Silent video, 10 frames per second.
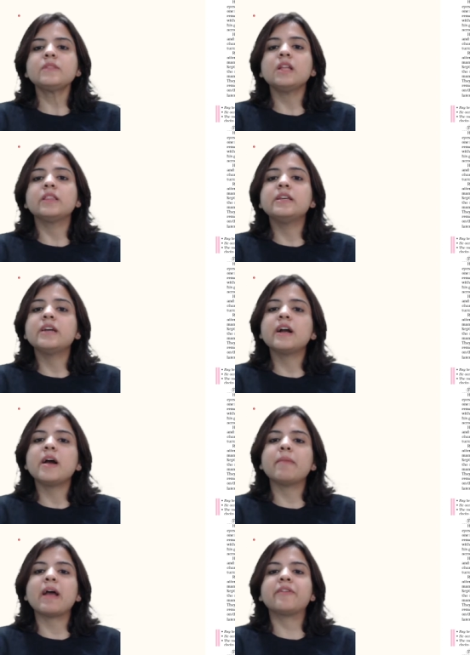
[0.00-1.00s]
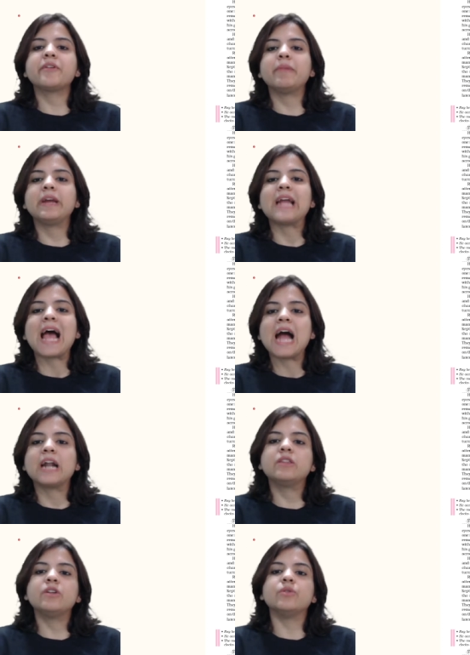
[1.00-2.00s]
The younger man remained
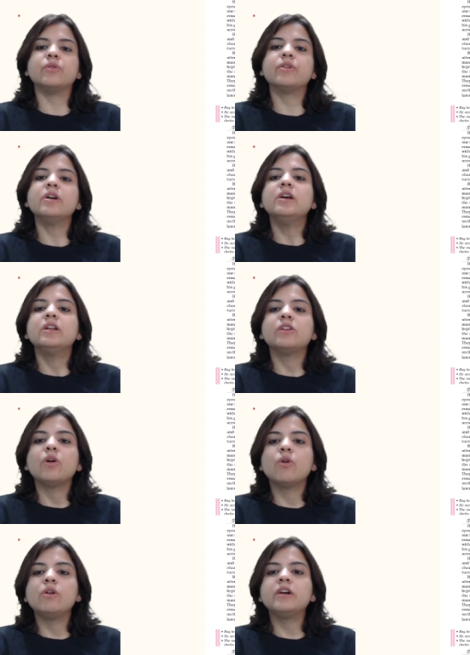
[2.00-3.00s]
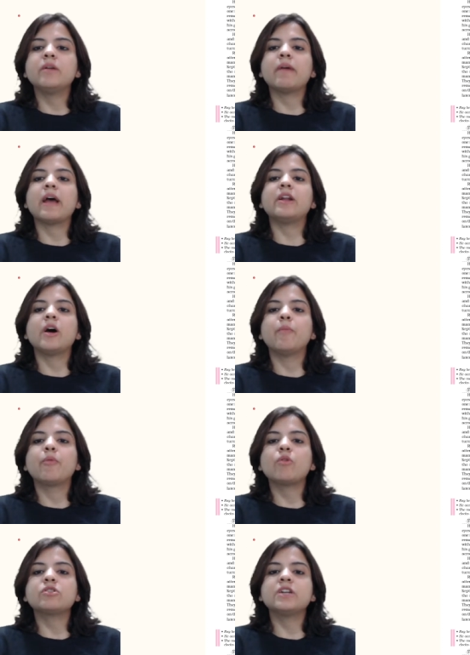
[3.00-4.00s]
at the door. The older man
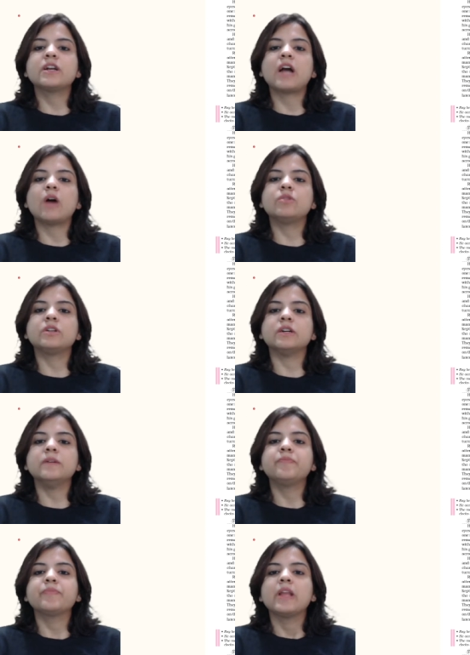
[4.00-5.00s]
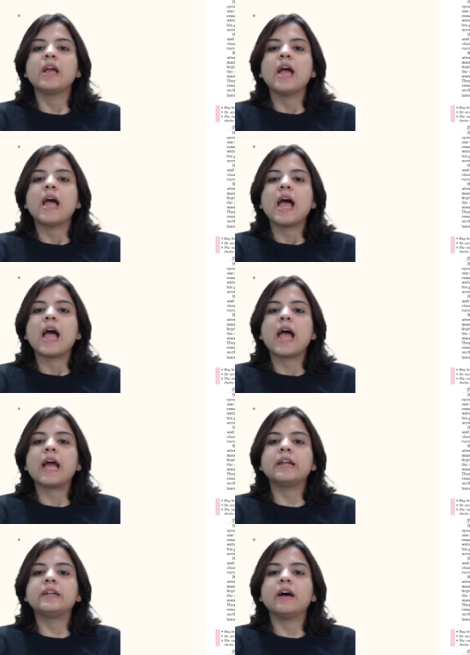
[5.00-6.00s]
approached the counter
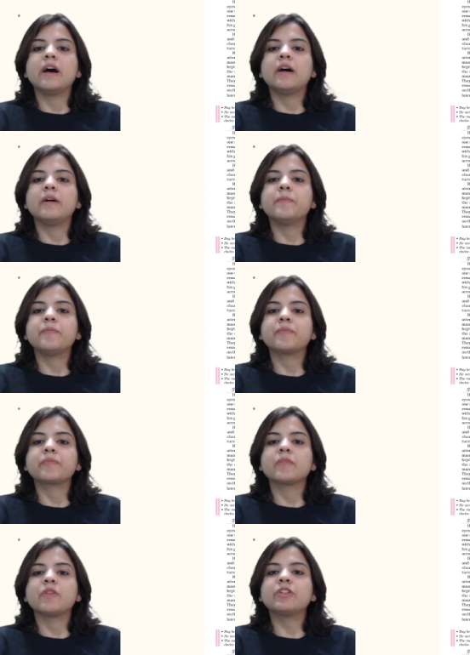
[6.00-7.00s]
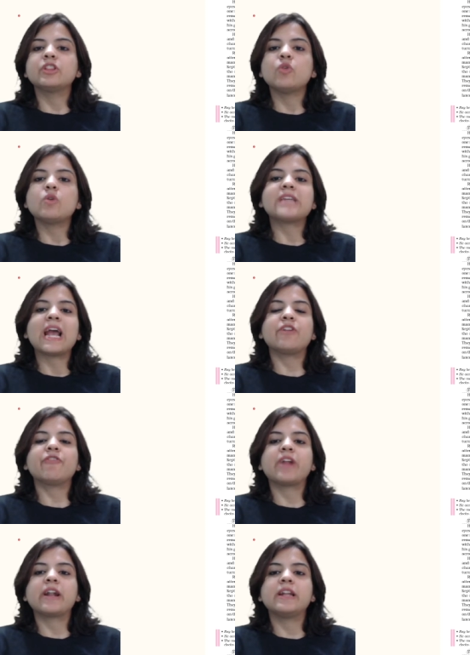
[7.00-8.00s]
and uh, with no sign of
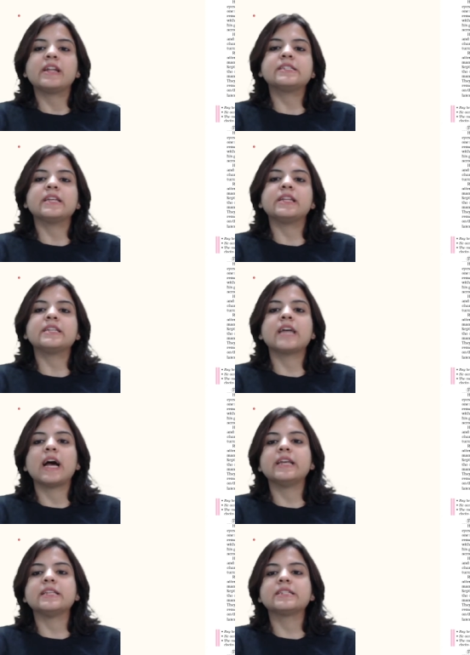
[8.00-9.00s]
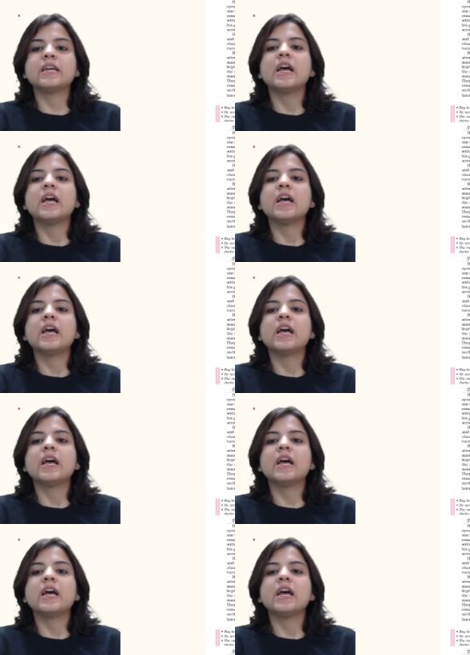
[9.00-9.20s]
friendliness in his eyes.